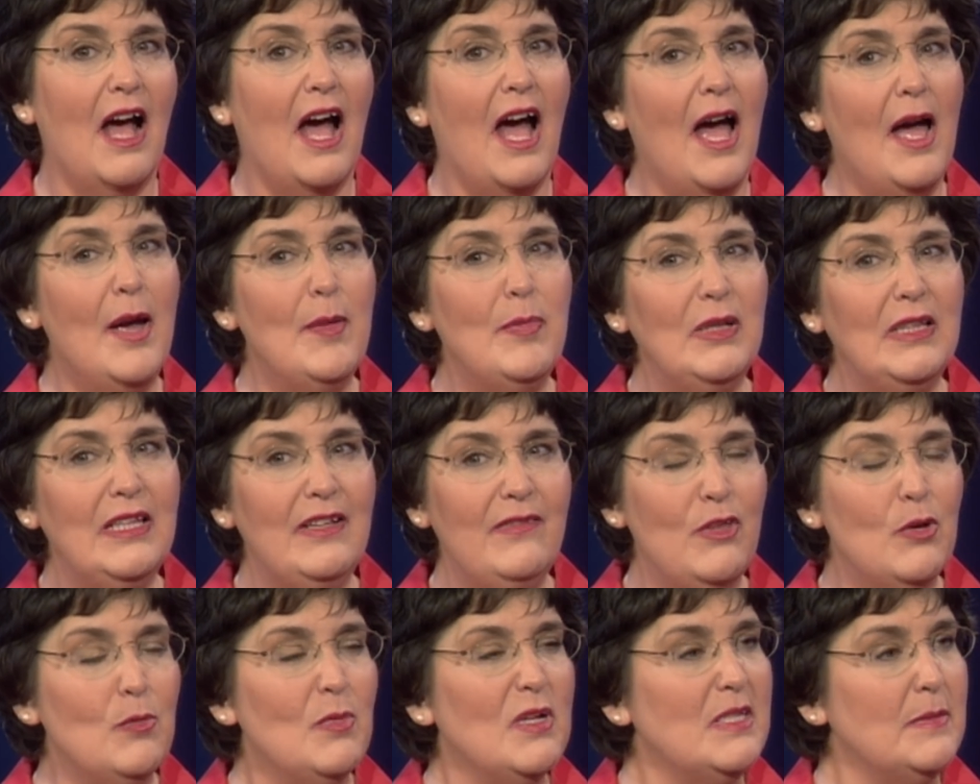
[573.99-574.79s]
I
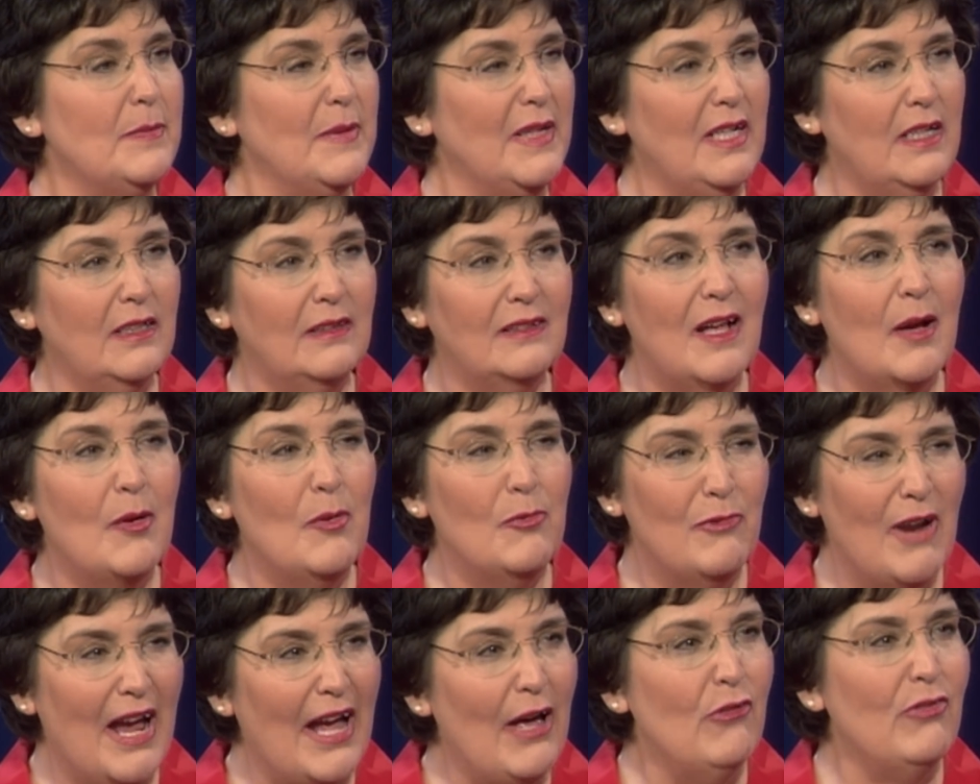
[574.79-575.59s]
believe there must be
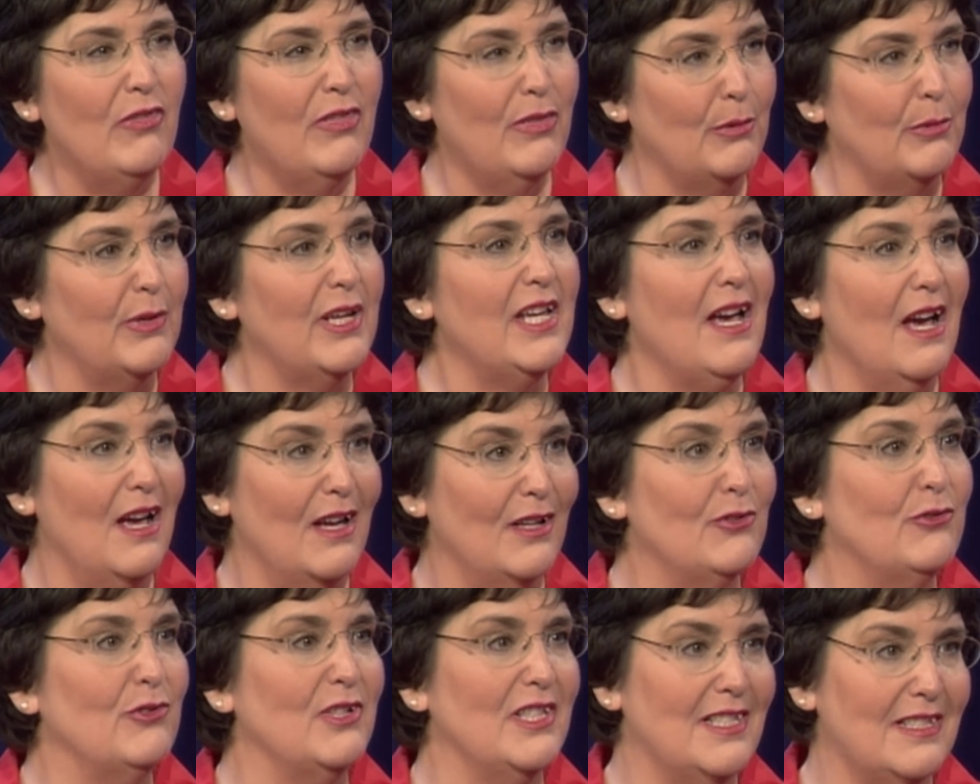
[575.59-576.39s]
around
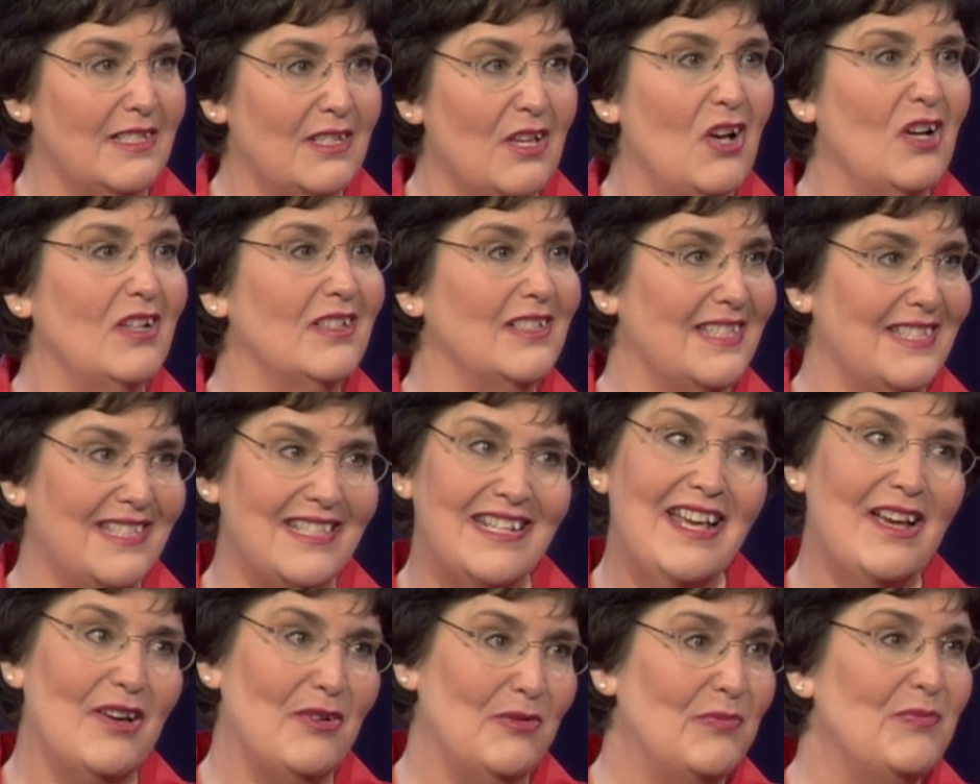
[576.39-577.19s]
300 songs
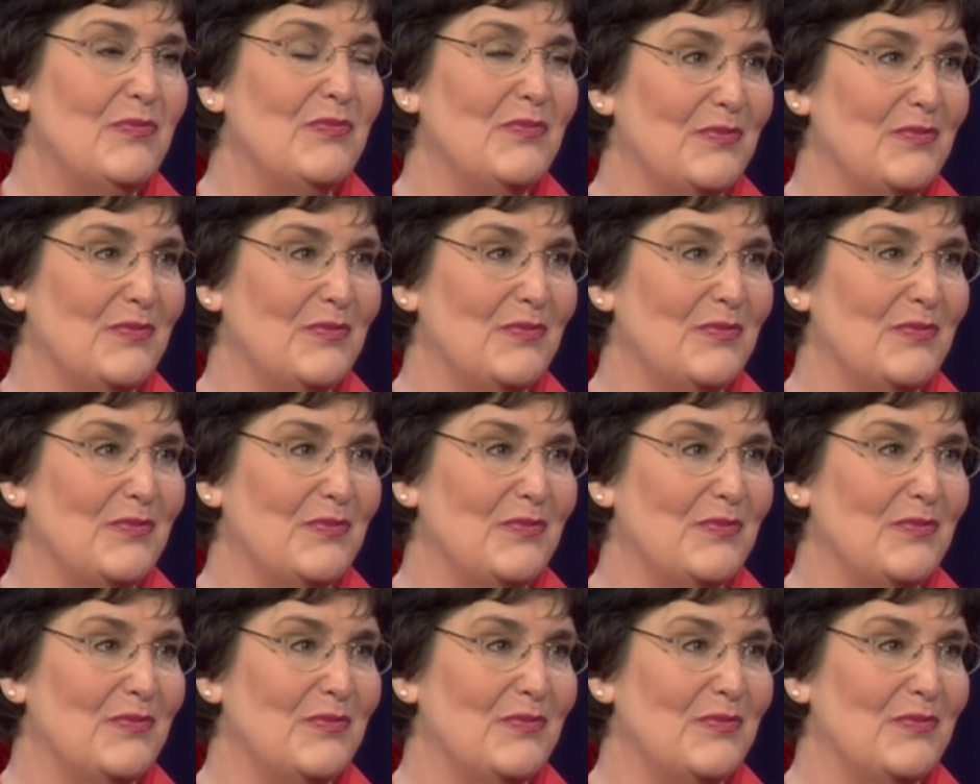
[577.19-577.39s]
now.